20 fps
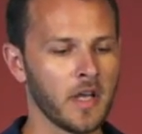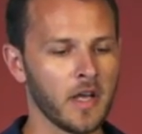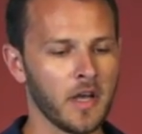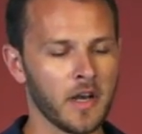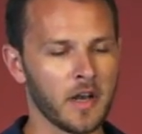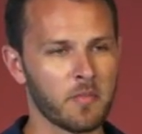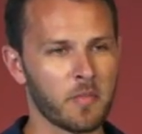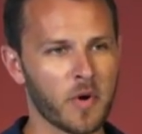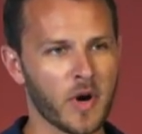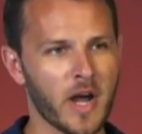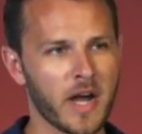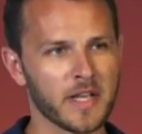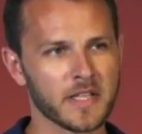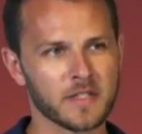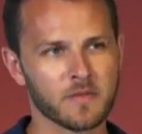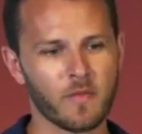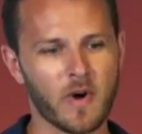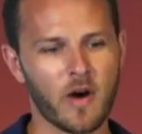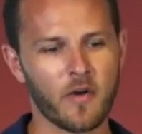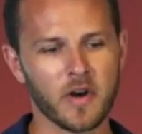The price
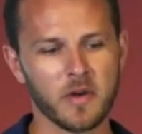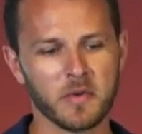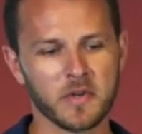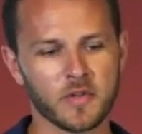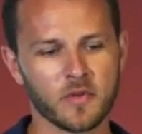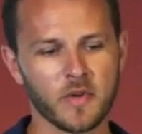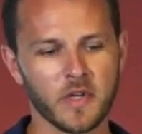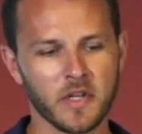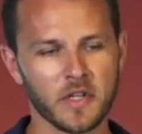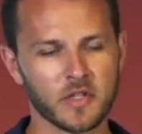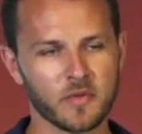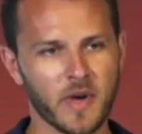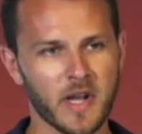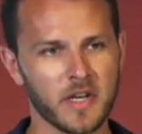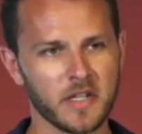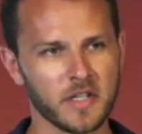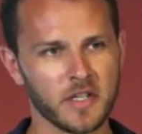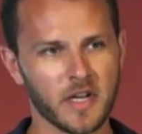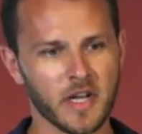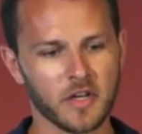vary between
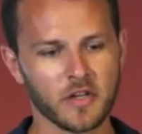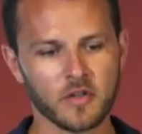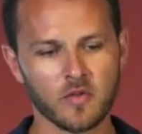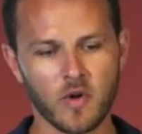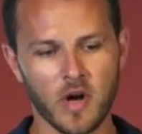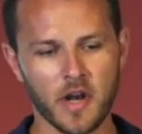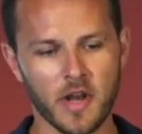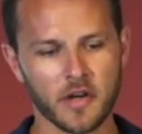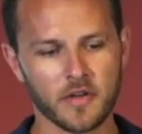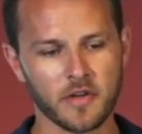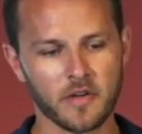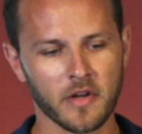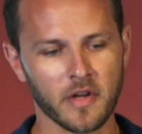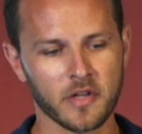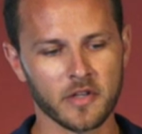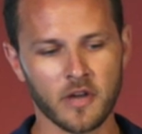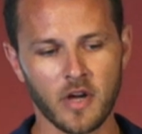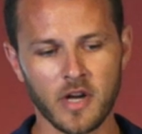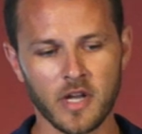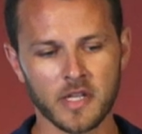20 and $200,
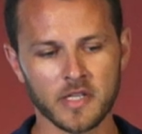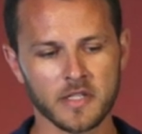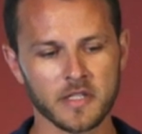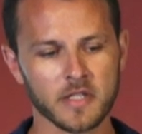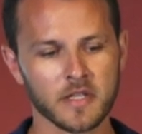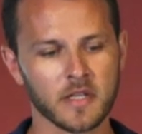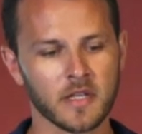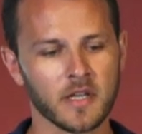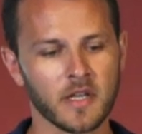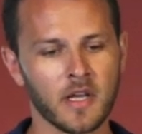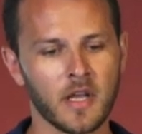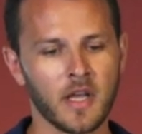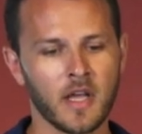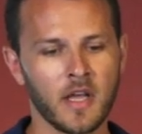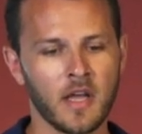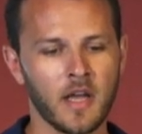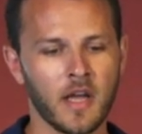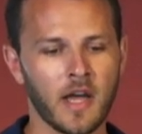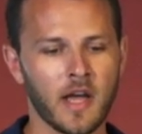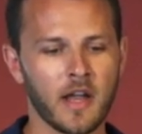uh,
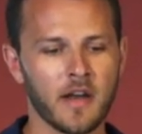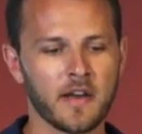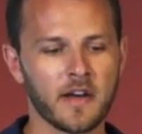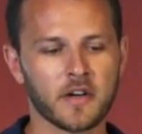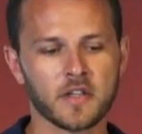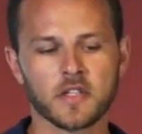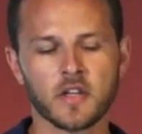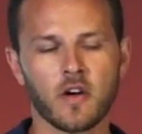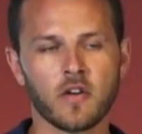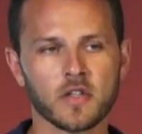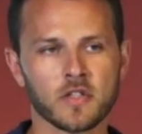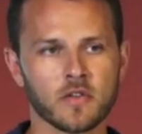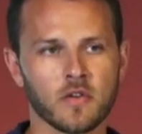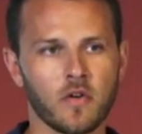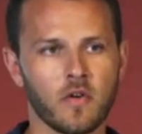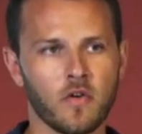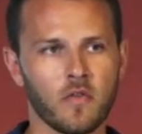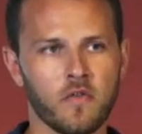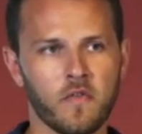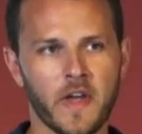and there's
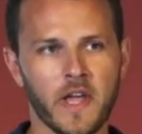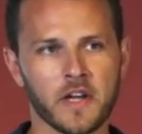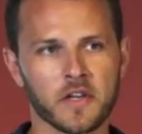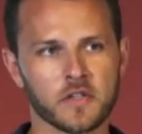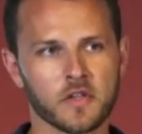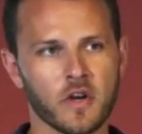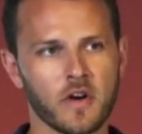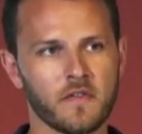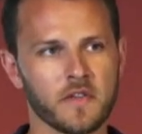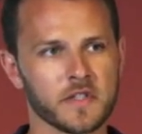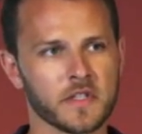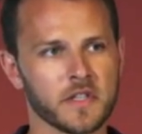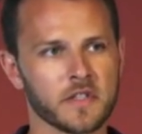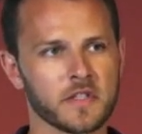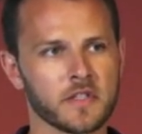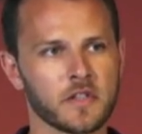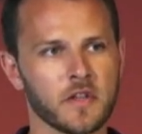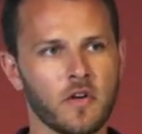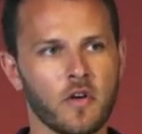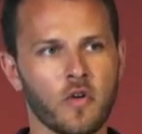also fake services.
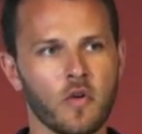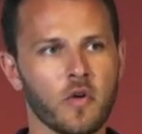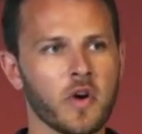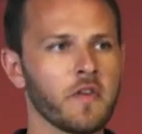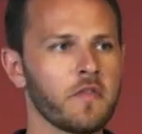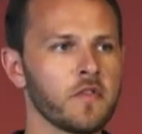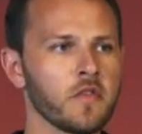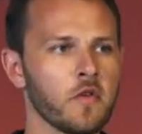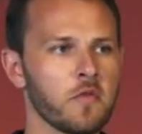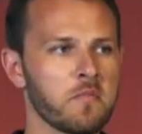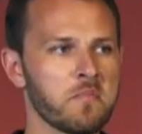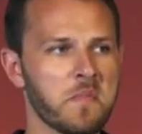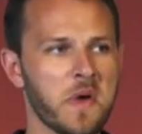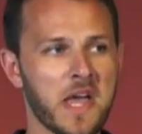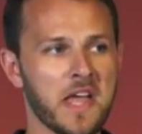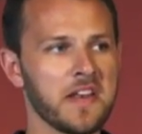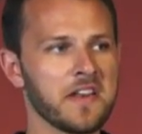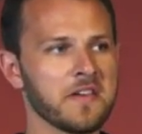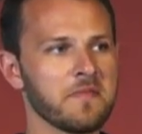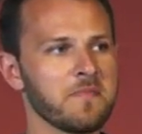So if you
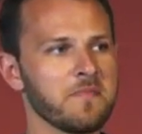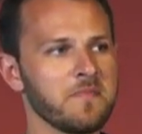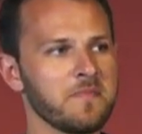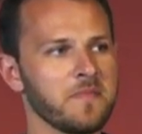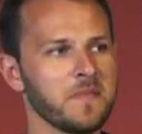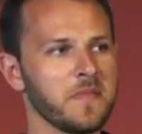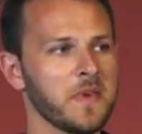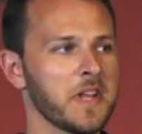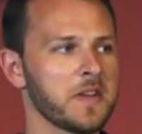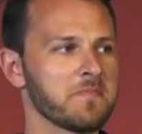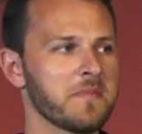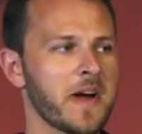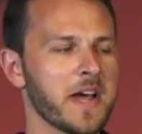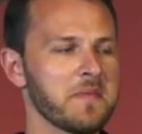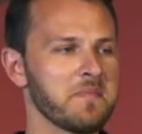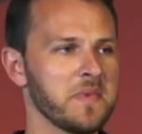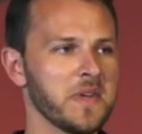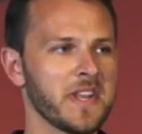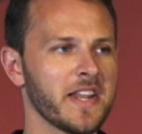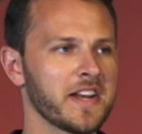pay them, it
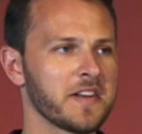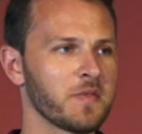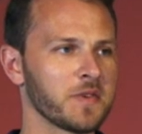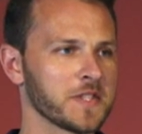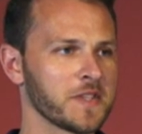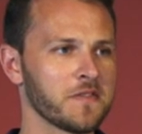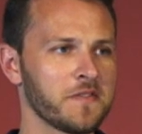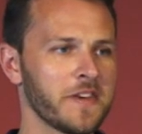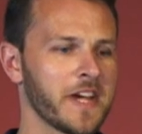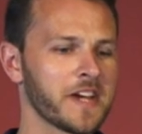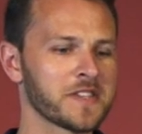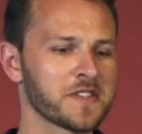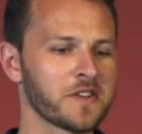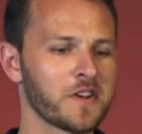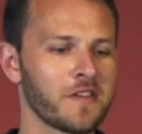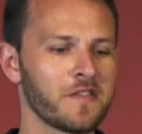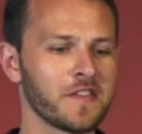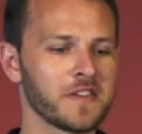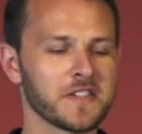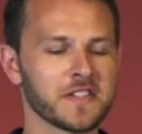might be that it was a fake
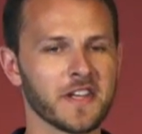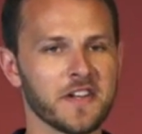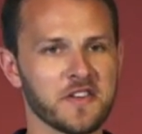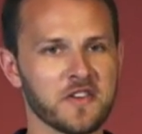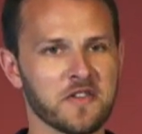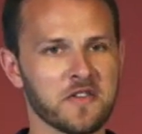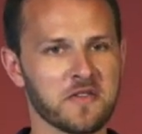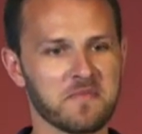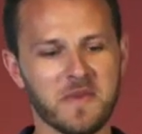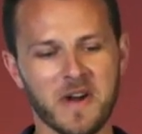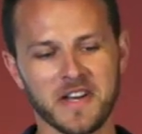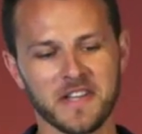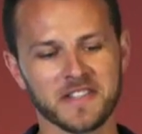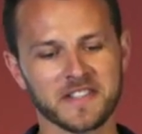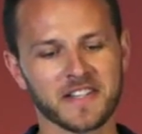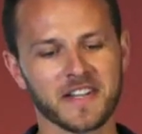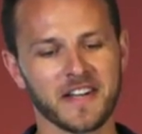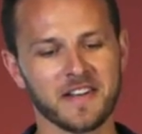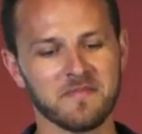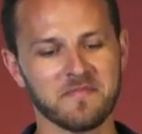service and your money is
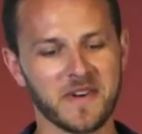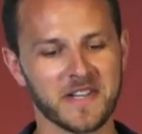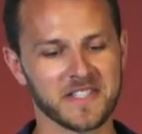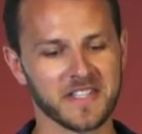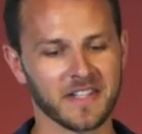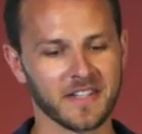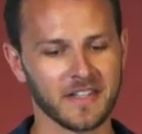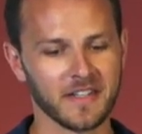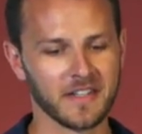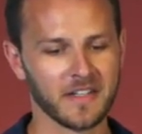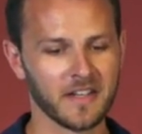gone, basically.